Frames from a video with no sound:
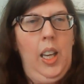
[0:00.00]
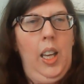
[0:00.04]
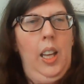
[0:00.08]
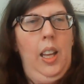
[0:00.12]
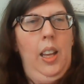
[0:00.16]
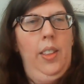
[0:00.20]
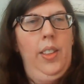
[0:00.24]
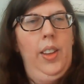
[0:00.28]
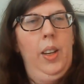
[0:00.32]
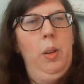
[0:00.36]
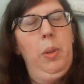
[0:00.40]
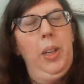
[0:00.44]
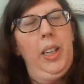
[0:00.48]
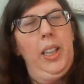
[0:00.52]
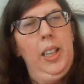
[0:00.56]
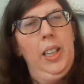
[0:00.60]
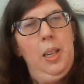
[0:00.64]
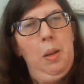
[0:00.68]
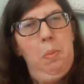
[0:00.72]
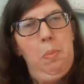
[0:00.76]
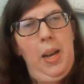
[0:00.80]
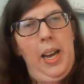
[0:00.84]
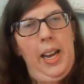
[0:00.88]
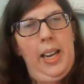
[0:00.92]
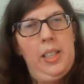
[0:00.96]
Then we
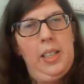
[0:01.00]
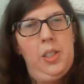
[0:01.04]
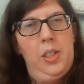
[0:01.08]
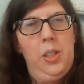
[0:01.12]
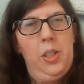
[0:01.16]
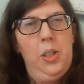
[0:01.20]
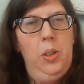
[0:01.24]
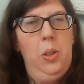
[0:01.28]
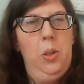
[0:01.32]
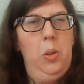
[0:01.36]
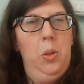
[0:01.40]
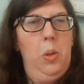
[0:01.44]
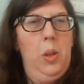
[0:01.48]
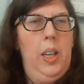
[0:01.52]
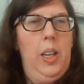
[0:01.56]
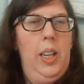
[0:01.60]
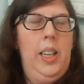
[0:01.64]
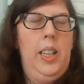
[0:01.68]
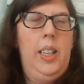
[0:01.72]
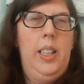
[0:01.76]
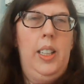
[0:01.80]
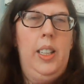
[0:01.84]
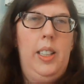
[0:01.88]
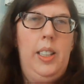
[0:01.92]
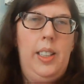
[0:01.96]
cut back to
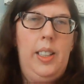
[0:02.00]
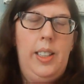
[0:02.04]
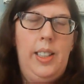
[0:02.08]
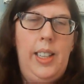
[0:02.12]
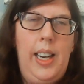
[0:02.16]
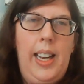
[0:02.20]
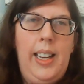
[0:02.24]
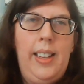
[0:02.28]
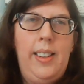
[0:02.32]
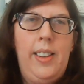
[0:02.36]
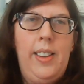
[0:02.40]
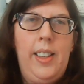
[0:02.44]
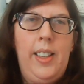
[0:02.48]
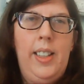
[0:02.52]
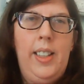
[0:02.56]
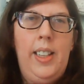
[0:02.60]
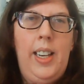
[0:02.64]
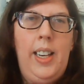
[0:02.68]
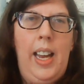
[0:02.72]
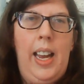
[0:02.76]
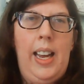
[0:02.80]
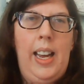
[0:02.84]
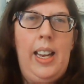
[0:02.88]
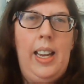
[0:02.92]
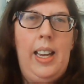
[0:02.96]
Nathan
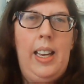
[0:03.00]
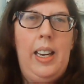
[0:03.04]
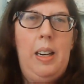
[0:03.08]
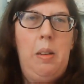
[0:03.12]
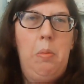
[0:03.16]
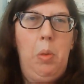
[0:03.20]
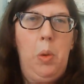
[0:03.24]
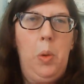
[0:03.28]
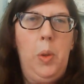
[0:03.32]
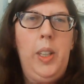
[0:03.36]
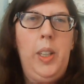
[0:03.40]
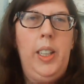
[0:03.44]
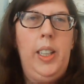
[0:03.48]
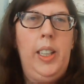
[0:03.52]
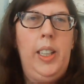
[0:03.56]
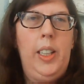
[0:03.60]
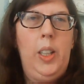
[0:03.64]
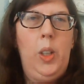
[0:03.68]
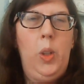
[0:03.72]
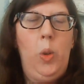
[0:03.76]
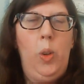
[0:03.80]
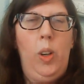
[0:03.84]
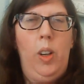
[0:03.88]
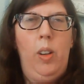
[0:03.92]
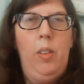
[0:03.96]
and Marie
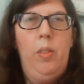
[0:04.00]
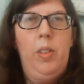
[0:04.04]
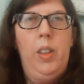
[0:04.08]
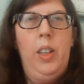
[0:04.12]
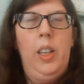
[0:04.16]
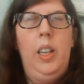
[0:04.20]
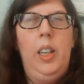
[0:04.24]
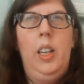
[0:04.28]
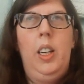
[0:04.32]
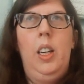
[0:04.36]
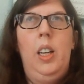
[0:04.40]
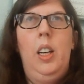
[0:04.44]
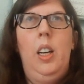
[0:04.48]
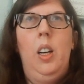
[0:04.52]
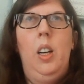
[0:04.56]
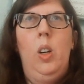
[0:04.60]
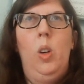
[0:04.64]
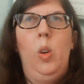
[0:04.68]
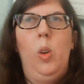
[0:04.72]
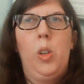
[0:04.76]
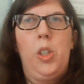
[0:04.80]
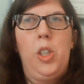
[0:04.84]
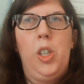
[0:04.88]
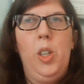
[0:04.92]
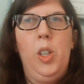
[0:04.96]
who have
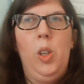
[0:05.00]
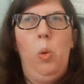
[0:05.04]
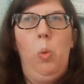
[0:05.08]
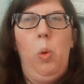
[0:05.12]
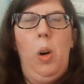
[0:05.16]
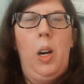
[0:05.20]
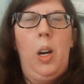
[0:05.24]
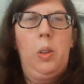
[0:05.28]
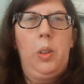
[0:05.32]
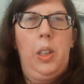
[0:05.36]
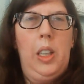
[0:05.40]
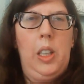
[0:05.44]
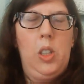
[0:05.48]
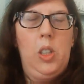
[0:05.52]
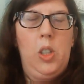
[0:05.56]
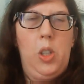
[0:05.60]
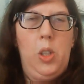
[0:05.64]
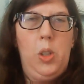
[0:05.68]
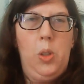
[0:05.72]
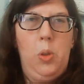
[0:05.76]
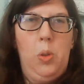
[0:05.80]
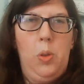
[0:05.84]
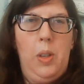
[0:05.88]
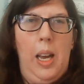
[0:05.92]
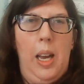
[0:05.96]
who are still walking
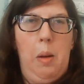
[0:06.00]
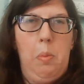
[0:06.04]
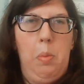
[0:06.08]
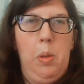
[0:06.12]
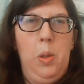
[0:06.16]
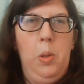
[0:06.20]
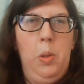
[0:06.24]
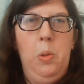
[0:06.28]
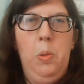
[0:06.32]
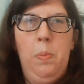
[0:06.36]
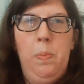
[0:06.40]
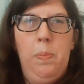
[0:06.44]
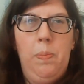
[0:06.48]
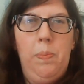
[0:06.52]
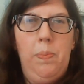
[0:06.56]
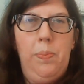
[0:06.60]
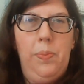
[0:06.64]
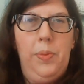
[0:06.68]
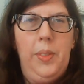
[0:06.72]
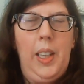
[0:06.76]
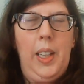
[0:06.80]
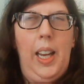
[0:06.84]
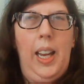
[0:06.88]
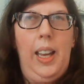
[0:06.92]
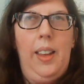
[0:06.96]
to Naboo.
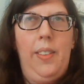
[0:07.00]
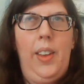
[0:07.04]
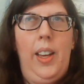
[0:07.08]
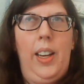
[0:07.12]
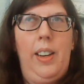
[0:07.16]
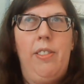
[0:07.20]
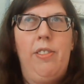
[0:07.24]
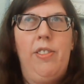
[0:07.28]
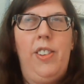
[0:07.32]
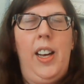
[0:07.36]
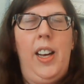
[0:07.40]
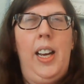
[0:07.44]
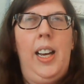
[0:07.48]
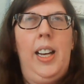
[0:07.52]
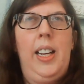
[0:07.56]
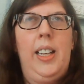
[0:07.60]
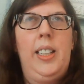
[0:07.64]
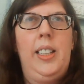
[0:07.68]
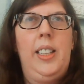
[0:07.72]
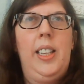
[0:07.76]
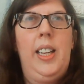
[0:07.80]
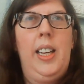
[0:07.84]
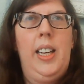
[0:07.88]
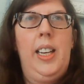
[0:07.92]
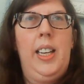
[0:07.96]
They
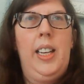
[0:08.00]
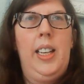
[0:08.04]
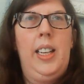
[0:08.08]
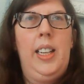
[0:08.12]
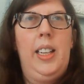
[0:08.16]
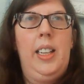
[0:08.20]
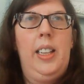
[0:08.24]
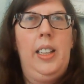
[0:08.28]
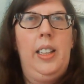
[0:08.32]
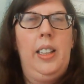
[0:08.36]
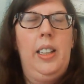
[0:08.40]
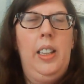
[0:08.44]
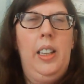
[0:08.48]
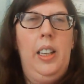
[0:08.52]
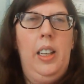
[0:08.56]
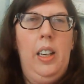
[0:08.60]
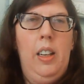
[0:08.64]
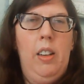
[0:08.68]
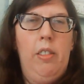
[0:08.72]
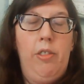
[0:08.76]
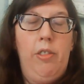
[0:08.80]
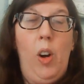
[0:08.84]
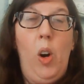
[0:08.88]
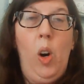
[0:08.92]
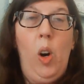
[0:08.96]
find a
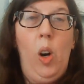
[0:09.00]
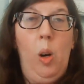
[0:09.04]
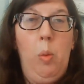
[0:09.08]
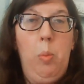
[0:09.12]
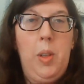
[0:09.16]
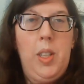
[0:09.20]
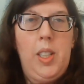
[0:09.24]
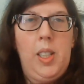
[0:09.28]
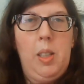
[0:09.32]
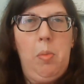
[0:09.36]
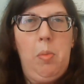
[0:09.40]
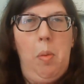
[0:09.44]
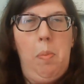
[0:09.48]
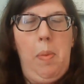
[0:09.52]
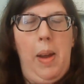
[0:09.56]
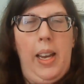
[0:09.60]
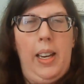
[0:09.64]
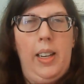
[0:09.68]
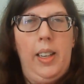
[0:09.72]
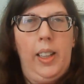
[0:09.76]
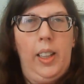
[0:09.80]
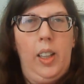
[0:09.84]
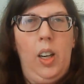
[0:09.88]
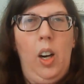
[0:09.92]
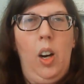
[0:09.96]
farm with some
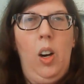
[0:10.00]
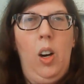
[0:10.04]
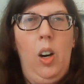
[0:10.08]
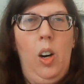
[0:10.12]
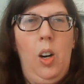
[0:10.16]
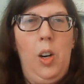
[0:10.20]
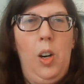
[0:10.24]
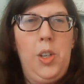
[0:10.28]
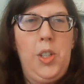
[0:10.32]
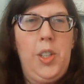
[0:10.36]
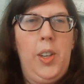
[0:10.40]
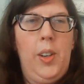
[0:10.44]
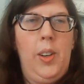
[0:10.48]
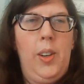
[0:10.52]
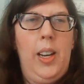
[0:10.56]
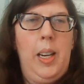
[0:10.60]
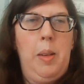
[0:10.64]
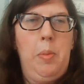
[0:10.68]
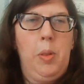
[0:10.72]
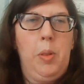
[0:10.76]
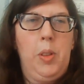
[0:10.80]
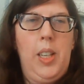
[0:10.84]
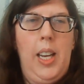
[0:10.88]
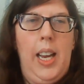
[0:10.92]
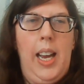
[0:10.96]
abandoned cars they're
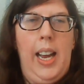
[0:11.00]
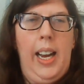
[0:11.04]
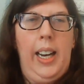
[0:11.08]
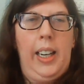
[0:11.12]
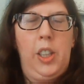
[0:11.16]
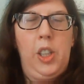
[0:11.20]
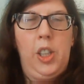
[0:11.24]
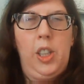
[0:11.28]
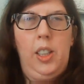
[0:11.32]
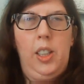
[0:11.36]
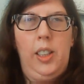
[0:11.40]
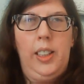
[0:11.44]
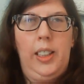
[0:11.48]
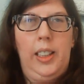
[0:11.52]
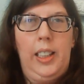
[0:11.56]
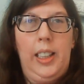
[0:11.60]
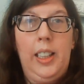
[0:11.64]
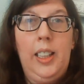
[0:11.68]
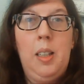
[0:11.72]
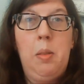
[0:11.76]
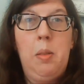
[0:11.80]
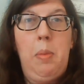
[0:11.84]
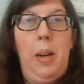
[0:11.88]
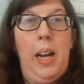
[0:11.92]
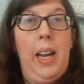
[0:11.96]
able to actually
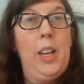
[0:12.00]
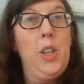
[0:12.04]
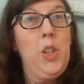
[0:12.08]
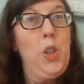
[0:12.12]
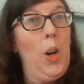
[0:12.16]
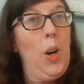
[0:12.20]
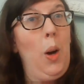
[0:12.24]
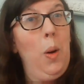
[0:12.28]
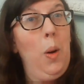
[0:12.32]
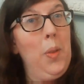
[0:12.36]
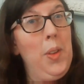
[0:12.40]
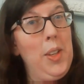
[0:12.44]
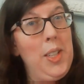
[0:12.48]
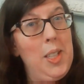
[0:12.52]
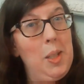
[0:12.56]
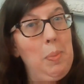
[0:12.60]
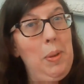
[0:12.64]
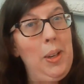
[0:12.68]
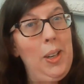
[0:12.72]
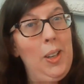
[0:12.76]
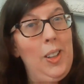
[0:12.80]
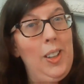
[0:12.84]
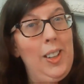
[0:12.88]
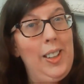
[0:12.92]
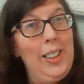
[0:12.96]
get by a draw of the
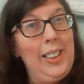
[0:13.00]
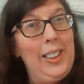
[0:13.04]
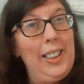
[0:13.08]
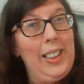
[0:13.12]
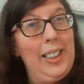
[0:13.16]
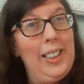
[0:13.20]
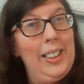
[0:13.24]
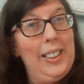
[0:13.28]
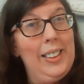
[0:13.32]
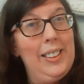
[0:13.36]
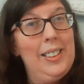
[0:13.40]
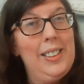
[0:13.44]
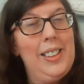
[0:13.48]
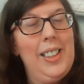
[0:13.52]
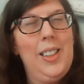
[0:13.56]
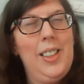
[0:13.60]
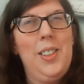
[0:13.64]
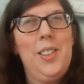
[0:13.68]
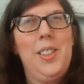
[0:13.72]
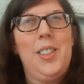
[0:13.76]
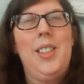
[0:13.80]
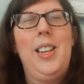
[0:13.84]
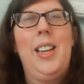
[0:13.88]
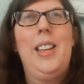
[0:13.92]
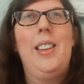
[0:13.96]
spirit again.
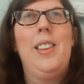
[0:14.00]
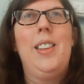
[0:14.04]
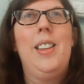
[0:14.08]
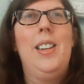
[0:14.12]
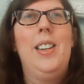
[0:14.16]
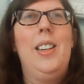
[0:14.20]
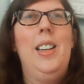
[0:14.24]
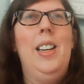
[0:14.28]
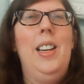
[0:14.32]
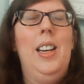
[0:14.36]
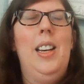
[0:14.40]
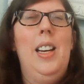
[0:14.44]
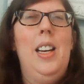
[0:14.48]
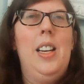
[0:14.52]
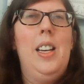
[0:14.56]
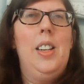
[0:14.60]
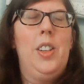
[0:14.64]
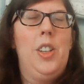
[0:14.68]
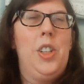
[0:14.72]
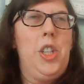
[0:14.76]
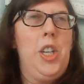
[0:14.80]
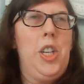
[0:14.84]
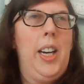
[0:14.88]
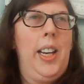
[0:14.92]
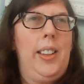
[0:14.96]
Tells Nathan
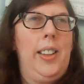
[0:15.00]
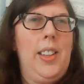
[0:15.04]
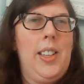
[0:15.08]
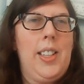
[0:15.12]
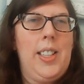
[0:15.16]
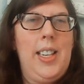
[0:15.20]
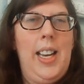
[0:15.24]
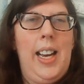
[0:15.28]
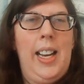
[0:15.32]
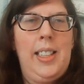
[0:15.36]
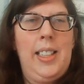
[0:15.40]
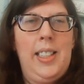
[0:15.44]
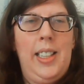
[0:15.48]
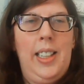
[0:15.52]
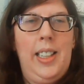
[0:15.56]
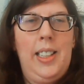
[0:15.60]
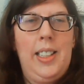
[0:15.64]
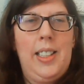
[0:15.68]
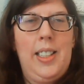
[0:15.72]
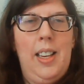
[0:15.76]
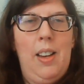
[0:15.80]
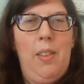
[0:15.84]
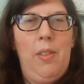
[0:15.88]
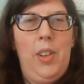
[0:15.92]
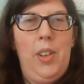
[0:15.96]
to check this
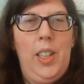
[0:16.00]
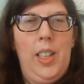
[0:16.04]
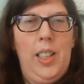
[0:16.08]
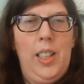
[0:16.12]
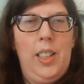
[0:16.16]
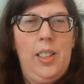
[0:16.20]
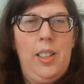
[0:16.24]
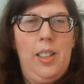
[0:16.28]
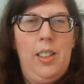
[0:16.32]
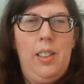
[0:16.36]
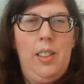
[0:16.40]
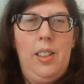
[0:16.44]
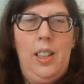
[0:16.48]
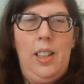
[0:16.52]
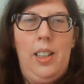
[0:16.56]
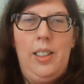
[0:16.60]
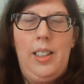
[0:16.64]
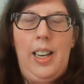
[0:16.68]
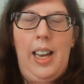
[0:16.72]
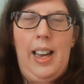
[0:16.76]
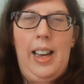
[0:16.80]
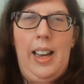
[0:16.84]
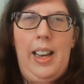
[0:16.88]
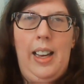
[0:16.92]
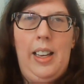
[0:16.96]

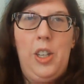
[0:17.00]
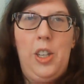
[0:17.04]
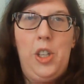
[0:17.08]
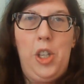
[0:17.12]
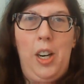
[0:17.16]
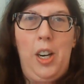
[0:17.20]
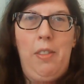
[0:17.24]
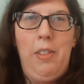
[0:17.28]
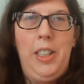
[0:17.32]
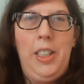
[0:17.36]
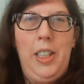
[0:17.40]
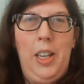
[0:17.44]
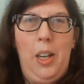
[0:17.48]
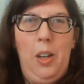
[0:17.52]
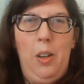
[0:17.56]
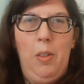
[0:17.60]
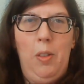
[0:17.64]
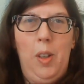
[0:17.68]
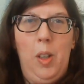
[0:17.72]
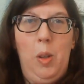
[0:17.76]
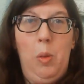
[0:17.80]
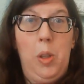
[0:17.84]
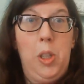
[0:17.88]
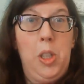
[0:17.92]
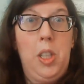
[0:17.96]
1979 Chevy
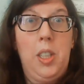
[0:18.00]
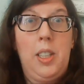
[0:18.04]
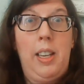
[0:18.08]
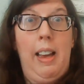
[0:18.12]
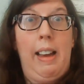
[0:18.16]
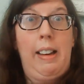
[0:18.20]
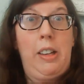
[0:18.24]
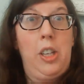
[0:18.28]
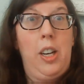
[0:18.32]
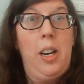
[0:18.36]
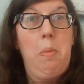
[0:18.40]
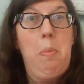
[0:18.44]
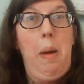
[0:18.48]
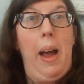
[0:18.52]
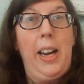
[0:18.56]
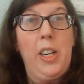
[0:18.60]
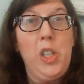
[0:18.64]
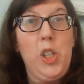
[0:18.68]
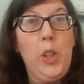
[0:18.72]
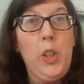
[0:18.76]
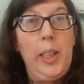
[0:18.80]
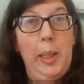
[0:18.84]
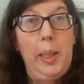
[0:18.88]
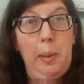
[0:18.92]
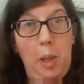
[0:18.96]
Nova, which is actually my
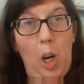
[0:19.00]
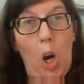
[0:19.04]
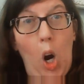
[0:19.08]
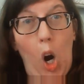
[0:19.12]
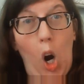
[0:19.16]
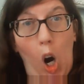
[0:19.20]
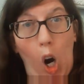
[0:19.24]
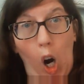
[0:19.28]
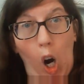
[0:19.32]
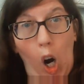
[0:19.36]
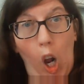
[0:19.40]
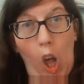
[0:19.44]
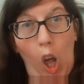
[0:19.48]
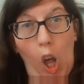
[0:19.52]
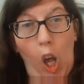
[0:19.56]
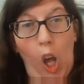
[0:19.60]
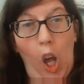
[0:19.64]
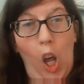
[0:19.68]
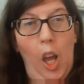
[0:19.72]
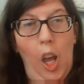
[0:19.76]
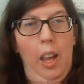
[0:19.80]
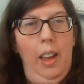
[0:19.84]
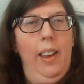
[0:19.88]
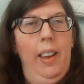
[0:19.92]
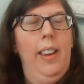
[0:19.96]
dream
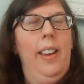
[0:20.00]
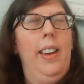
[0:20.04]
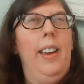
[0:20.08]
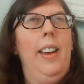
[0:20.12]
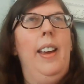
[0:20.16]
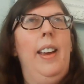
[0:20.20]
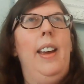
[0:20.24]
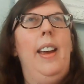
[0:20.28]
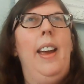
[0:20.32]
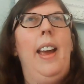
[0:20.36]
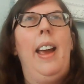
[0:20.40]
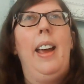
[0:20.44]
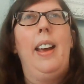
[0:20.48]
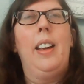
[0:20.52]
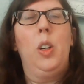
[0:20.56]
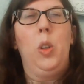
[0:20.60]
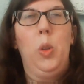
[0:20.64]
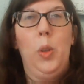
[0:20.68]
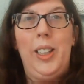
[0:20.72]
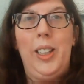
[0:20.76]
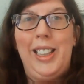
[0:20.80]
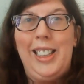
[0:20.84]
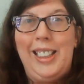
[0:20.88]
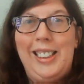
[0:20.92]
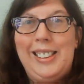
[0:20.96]
car.
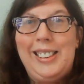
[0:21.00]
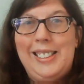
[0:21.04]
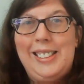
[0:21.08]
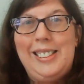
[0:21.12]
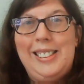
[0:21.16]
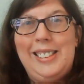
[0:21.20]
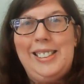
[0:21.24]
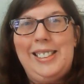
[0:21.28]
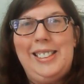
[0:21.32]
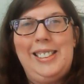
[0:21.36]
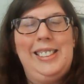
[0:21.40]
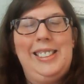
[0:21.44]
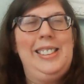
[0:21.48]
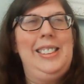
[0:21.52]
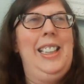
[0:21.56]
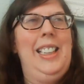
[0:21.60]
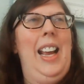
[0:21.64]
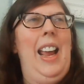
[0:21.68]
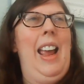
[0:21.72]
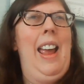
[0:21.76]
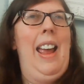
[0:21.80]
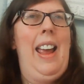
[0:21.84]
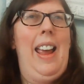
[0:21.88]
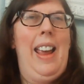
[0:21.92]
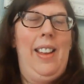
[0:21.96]
Green.
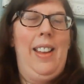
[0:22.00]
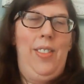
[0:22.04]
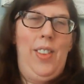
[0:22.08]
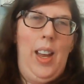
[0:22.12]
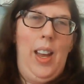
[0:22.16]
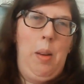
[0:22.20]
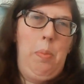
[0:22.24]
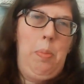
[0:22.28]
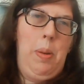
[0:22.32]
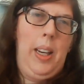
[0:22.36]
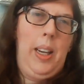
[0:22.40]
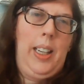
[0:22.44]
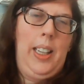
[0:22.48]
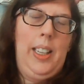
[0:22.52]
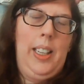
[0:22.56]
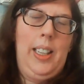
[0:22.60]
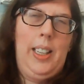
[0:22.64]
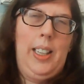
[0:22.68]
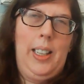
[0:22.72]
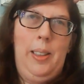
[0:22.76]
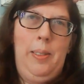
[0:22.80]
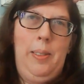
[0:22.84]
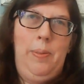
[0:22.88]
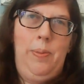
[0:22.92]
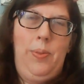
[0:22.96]
And they pick it
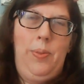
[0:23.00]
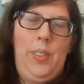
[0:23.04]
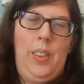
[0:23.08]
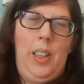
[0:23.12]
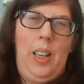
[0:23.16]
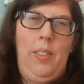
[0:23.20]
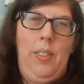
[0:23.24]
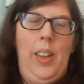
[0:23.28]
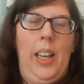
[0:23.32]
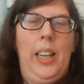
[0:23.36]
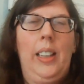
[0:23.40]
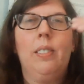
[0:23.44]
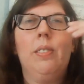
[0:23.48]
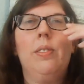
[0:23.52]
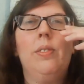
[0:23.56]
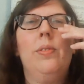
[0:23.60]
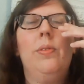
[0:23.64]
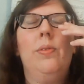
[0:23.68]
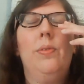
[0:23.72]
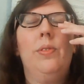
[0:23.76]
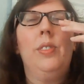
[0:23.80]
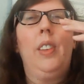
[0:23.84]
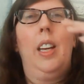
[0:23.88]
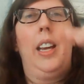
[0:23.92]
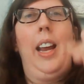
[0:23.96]
up. They
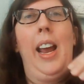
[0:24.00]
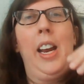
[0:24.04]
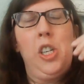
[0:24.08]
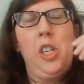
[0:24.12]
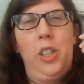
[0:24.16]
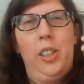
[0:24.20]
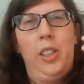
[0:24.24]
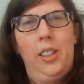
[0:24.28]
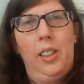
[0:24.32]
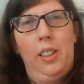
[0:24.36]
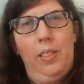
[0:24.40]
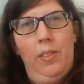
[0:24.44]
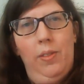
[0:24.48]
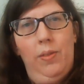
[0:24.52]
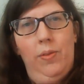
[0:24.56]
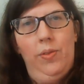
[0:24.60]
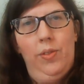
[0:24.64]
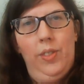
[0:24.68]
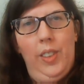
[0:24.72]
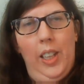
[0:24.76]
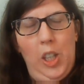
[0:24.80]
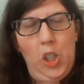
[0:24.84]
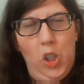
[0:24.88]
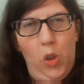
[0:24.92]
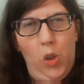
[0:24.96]
they actually
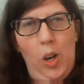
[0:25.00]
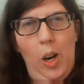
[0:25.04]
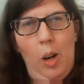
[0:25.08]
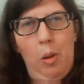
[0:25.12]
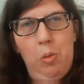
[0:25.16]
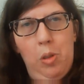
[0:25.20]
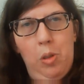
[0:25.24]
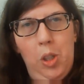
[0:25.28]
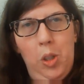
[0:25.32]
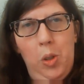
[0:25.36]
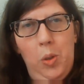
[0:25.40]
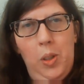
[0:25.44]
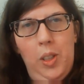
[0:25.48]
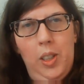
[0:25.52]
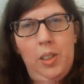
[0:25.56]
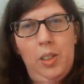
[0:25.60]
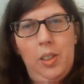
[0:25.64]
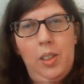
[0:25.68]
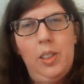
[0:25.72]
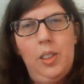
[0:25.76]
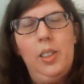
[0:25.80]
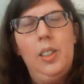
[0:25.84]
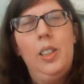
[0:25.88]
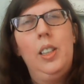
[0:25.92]
he's drawn to it.